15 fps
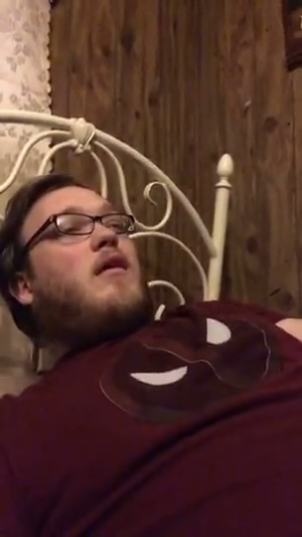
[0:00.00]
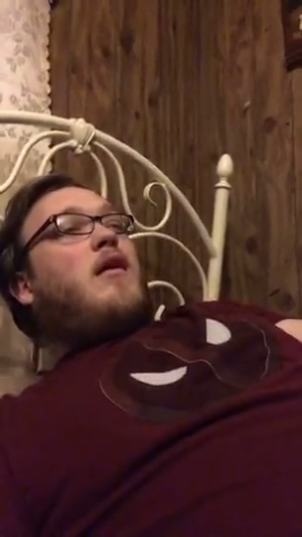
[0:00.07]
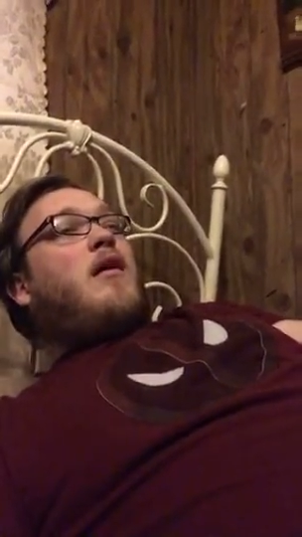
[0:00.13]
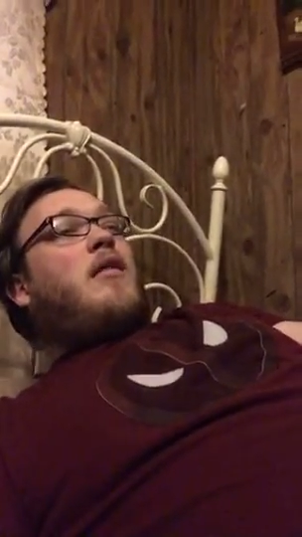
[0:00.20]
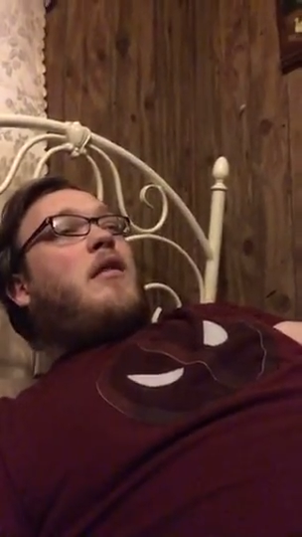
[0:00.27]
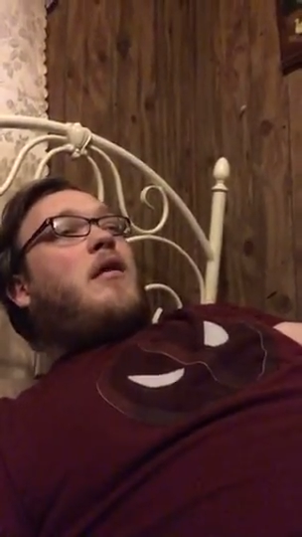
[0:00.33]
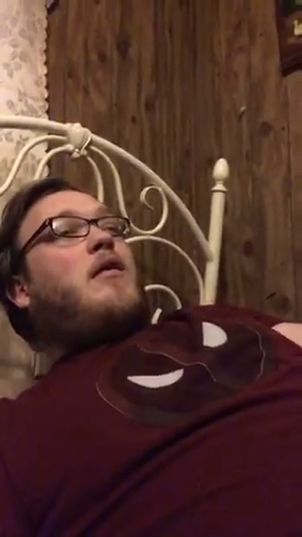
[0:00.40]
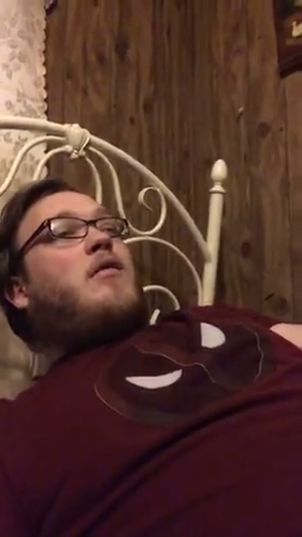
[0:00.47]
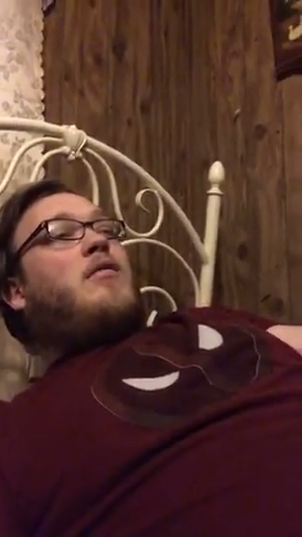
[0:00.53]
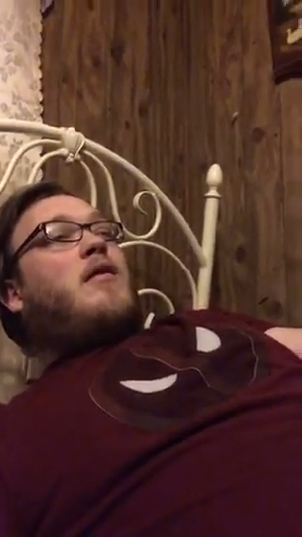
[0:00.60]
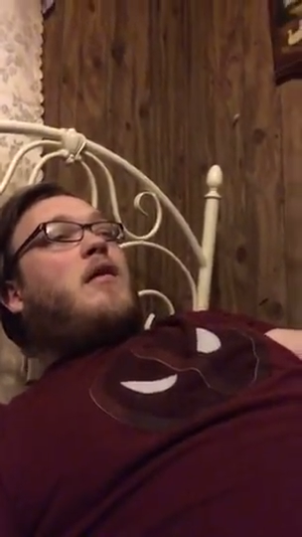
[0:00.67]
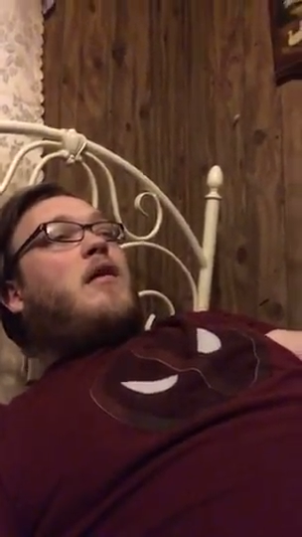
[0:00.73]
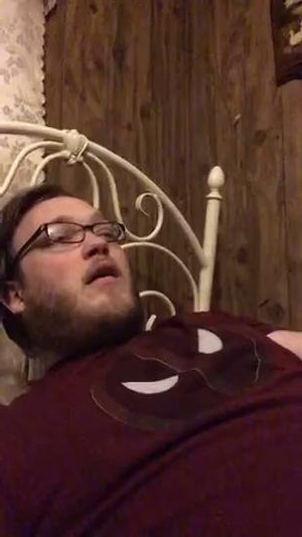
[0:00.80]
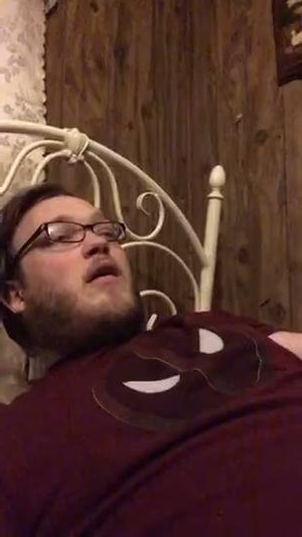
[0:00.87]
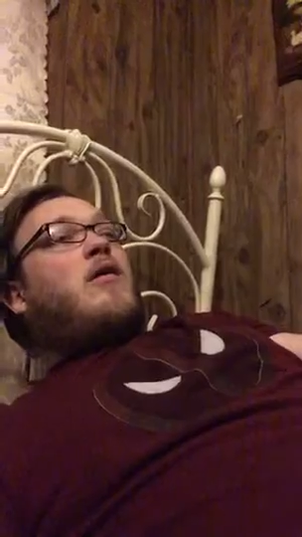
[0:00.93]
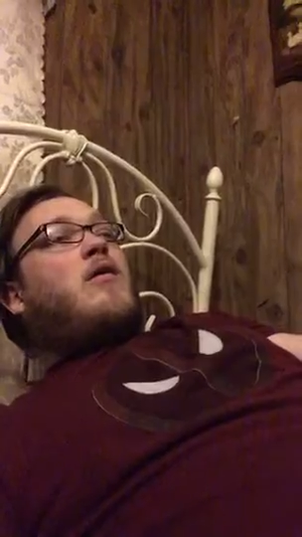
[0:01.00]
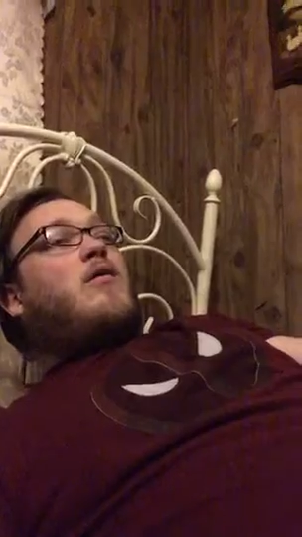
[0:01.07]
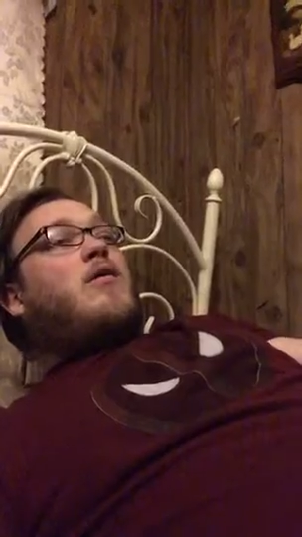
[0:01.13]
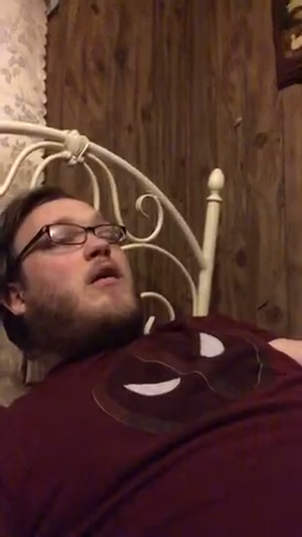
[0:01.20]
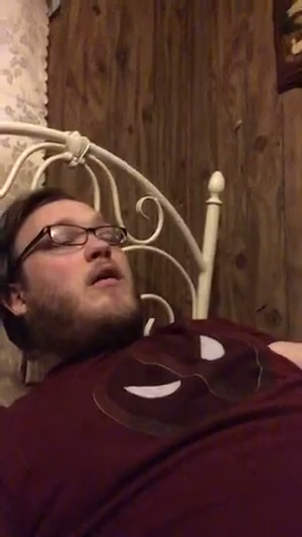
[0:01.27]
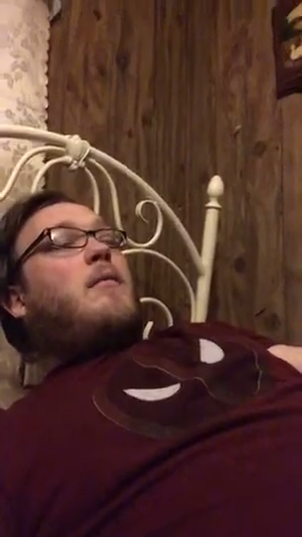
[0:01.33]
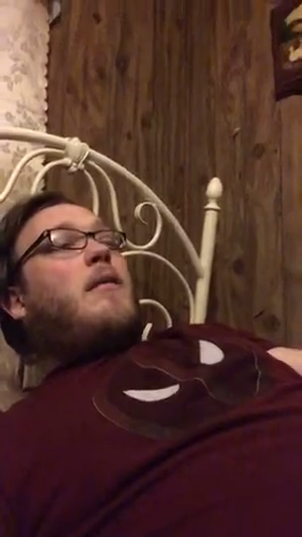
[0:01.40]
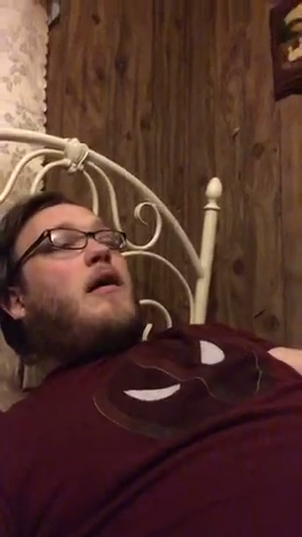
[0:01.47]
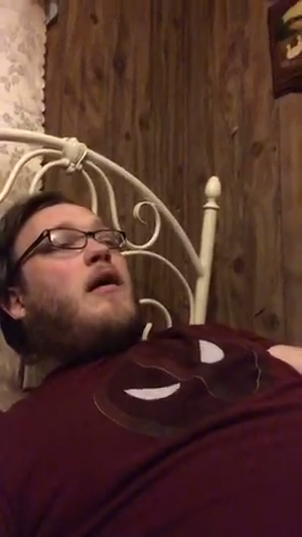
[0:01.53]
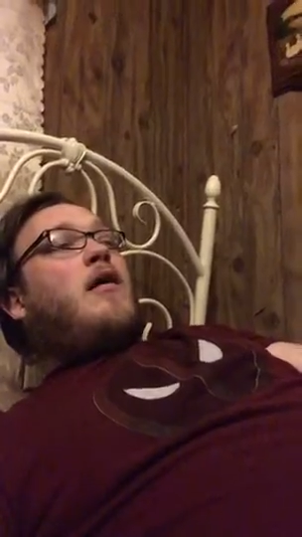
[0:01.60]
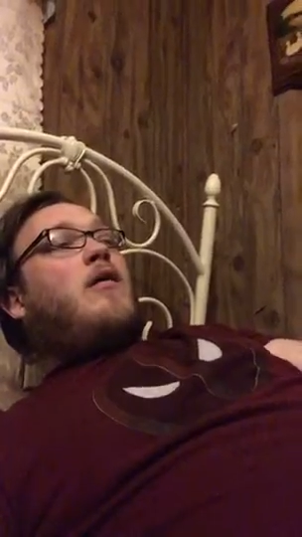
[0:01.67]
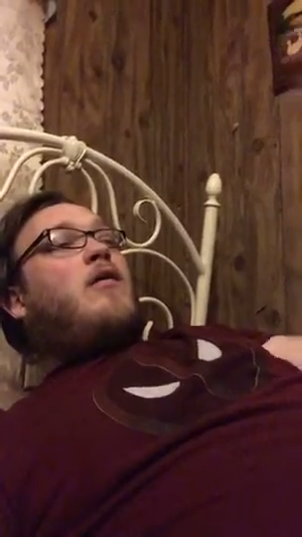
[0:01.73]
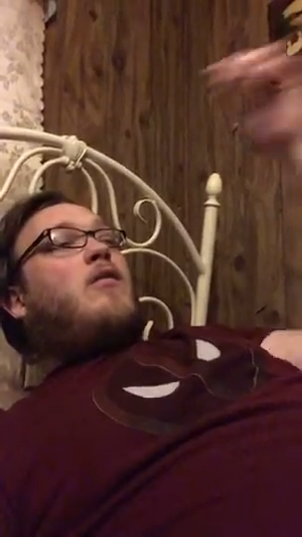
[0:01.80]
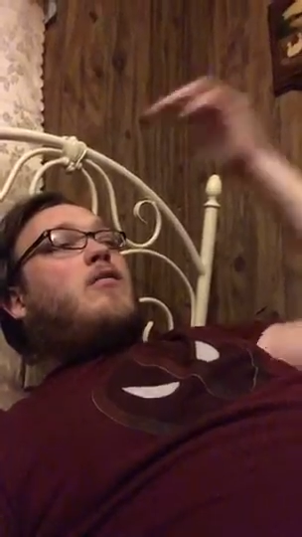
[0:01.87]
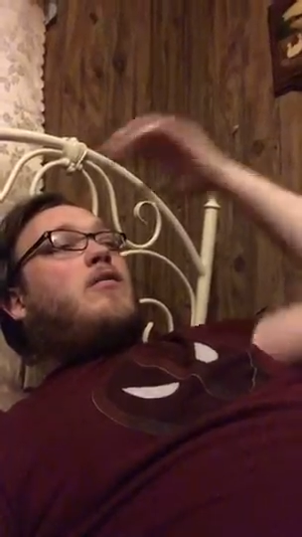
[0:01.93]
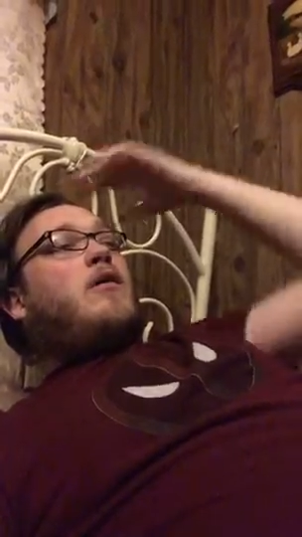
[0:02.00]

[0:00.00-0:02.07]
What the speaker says: and then like it'll come out.